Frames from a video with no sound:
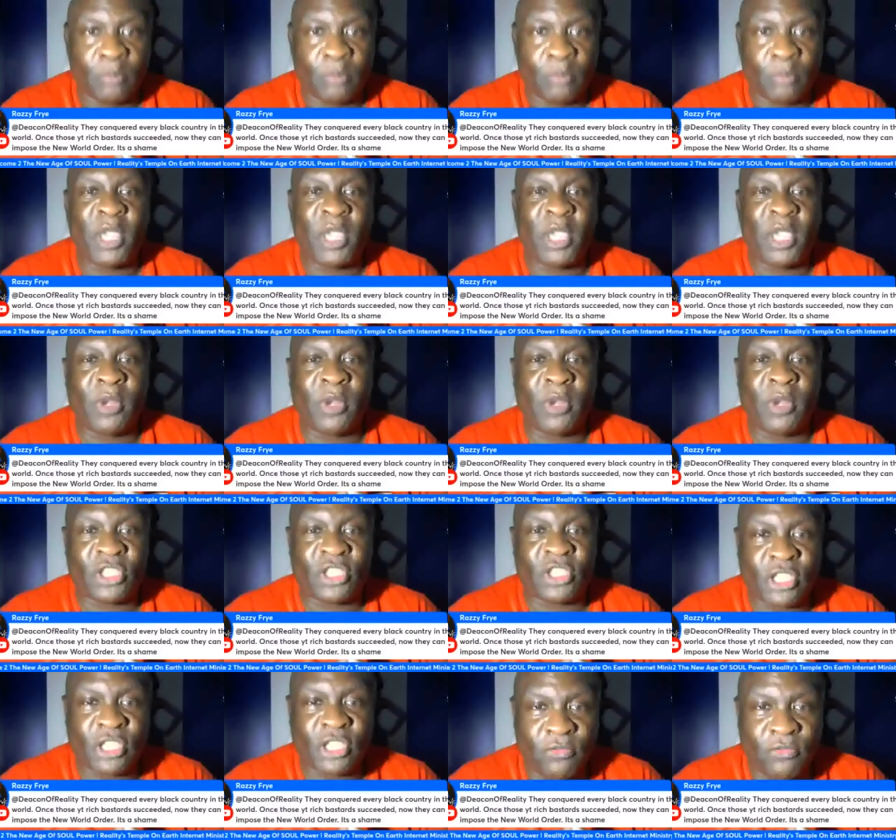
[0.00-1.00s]
People are
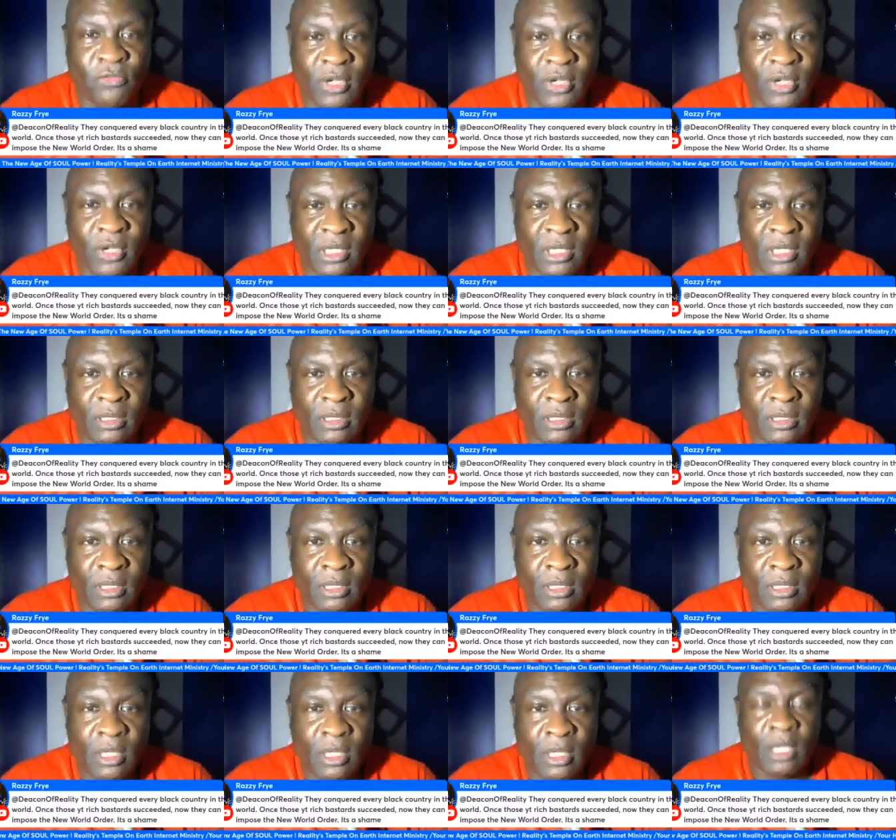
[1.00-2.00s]
suffering
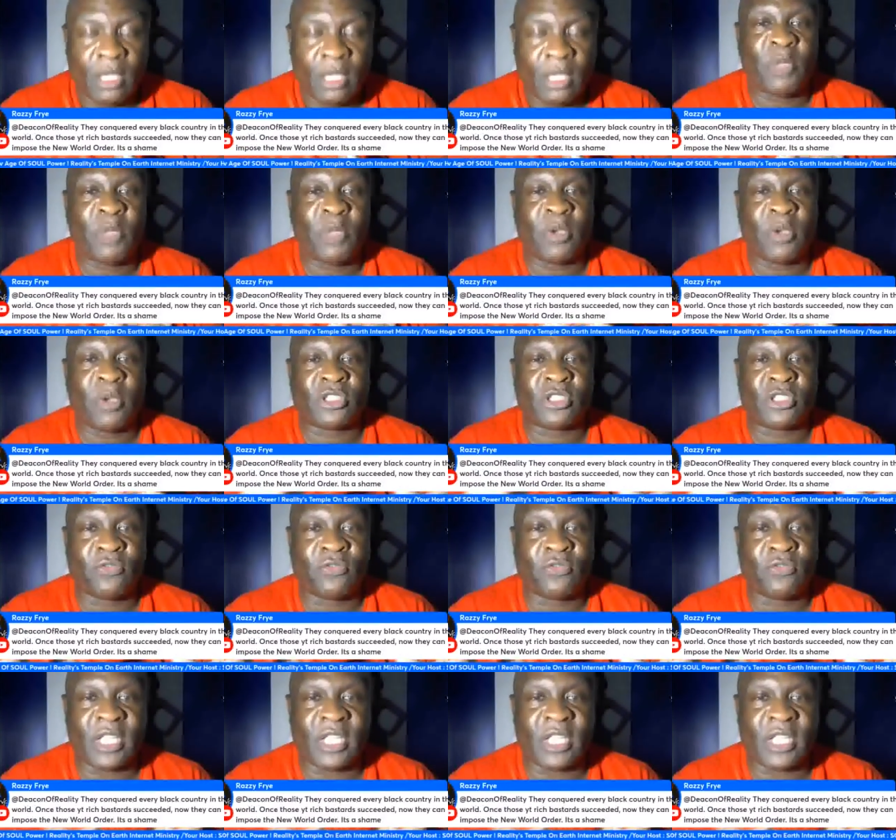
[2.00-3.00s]
People are
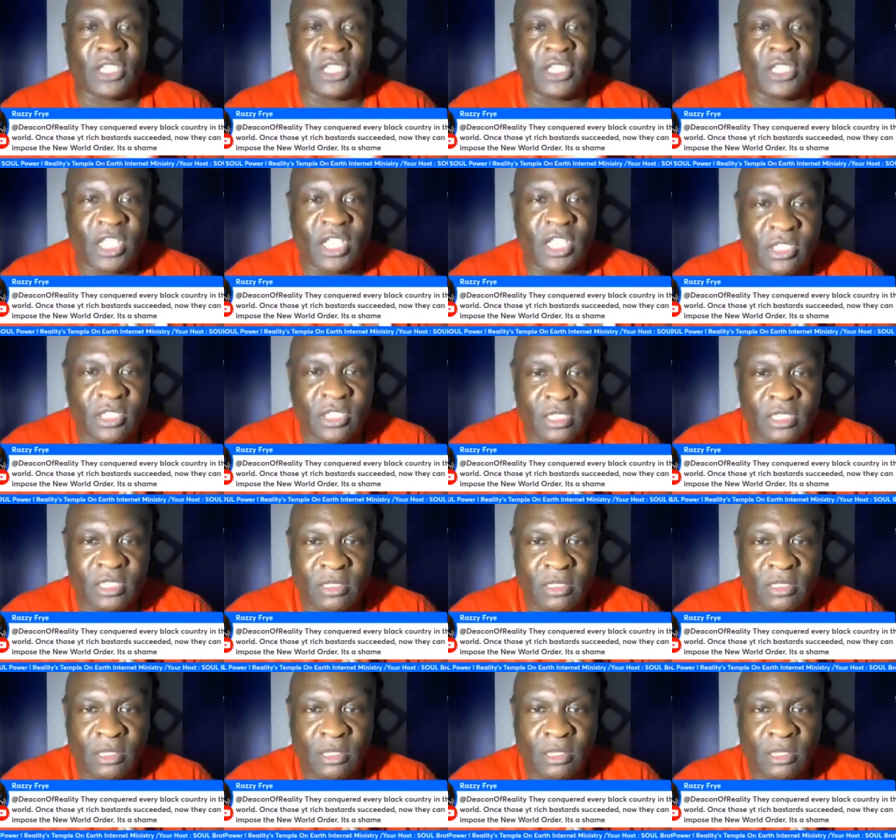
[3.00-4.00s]
suffering injustice.
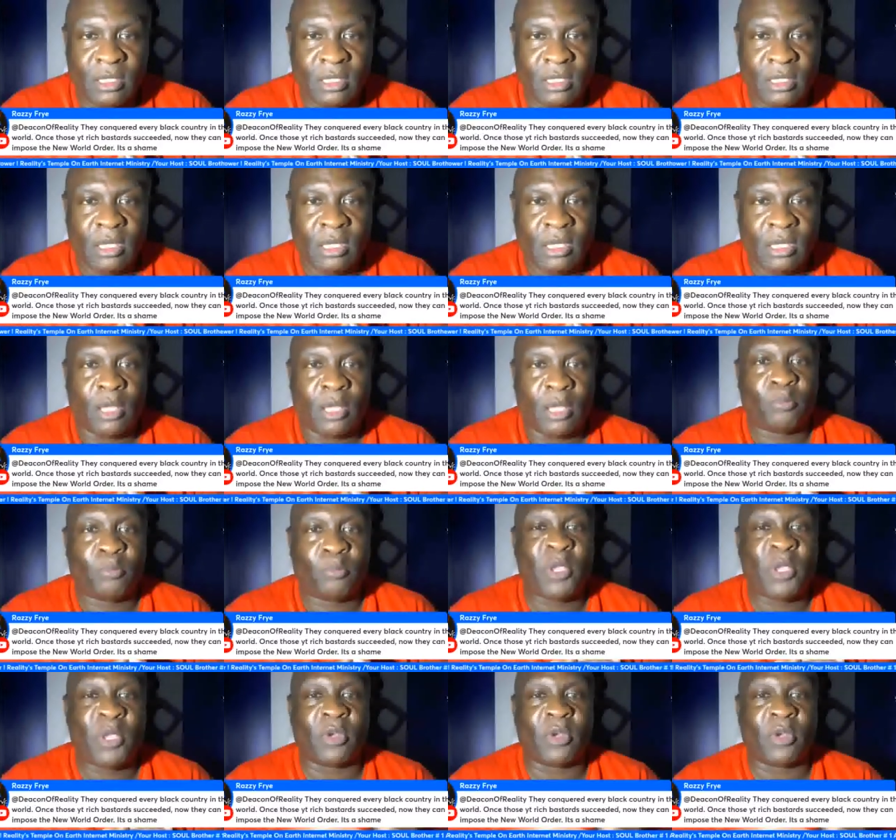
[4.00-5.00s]

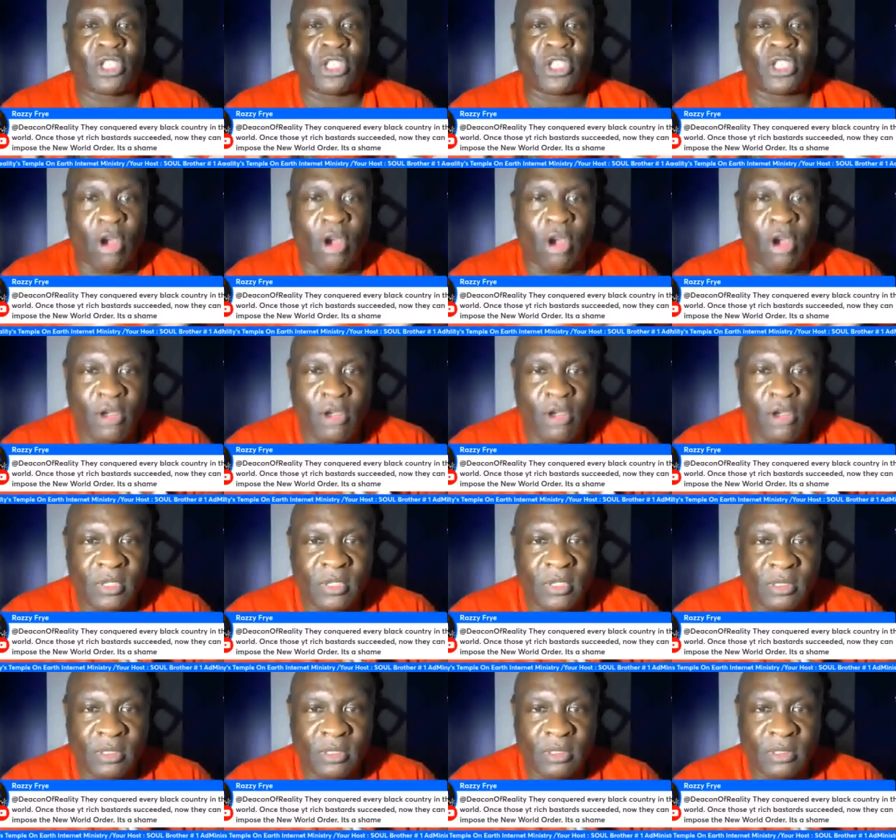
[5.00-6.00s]
People are
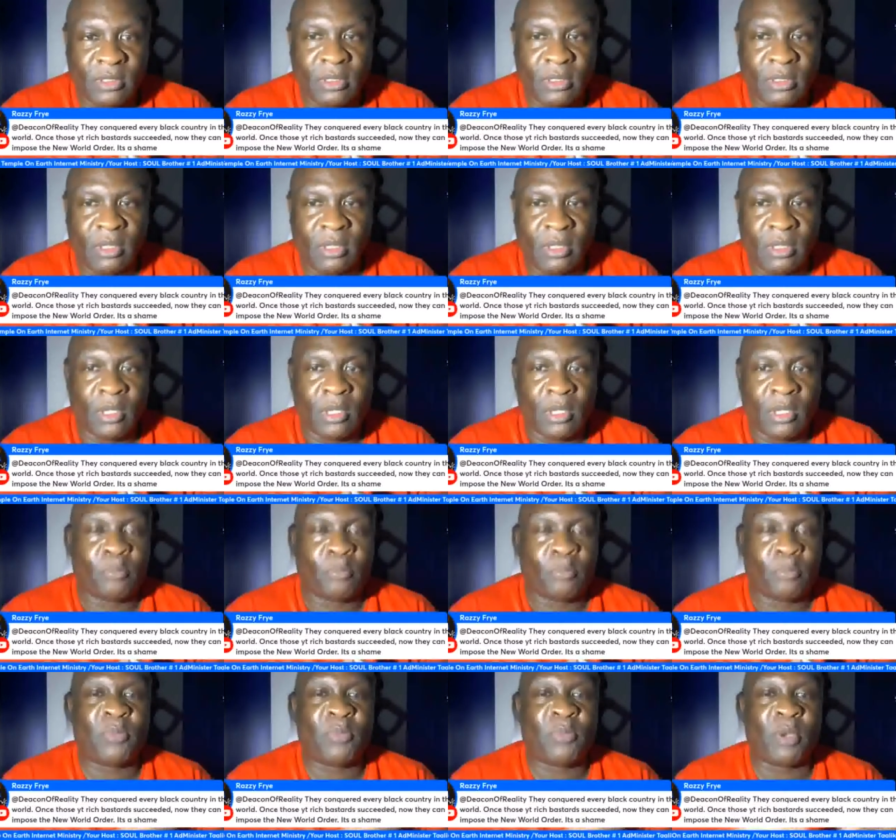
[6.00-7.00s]
starving.
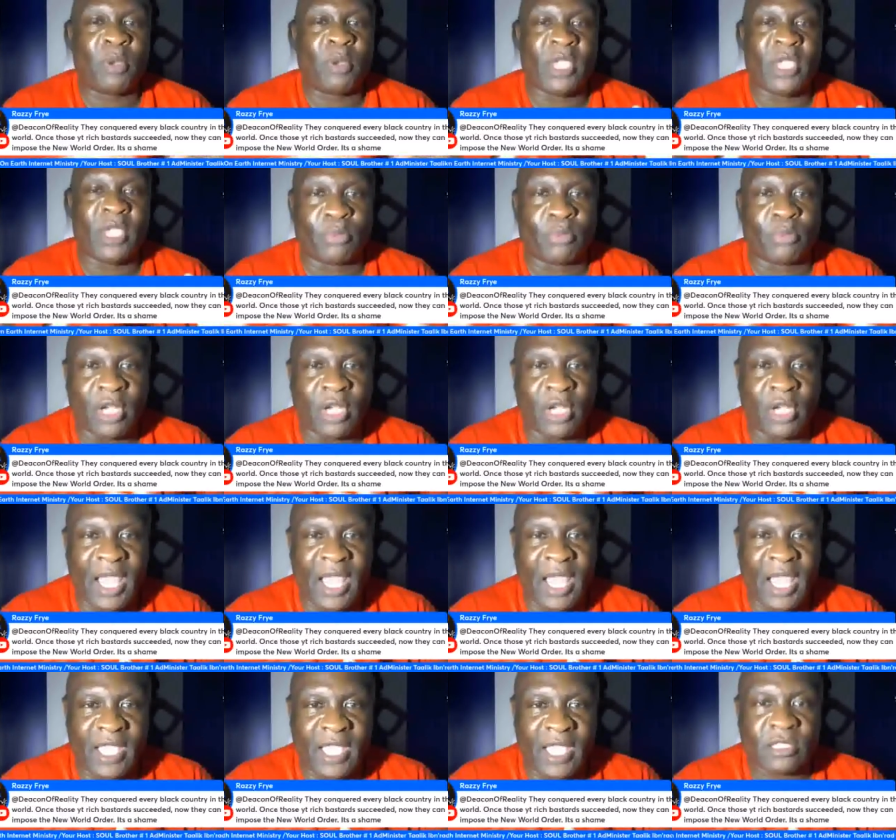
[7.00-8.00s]
People are being
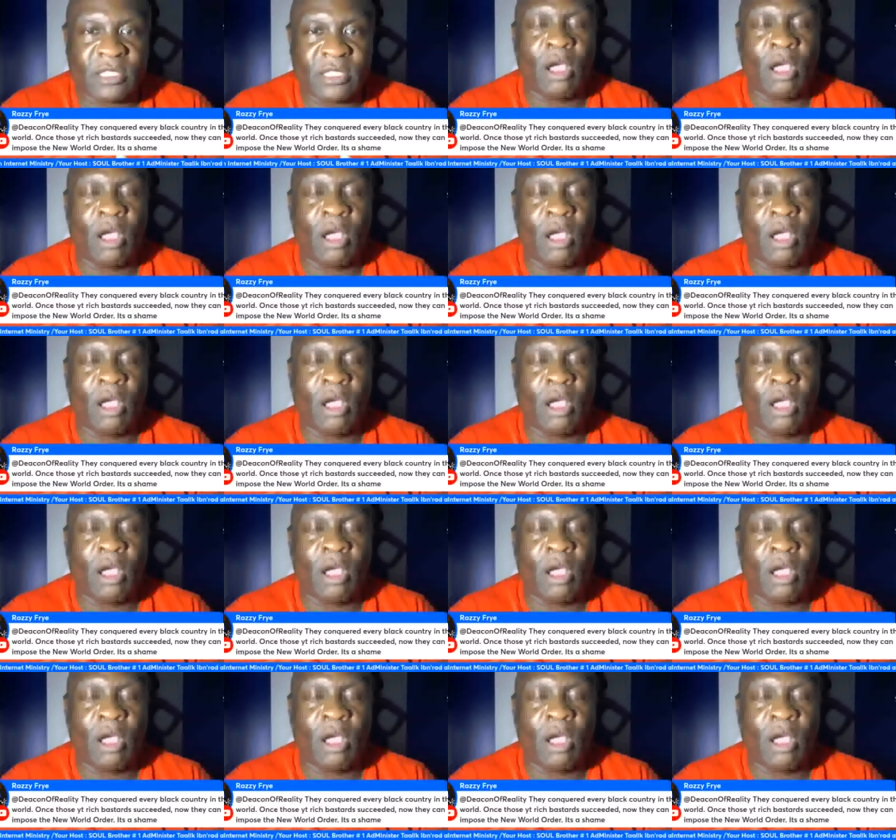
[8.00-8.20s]
brutalized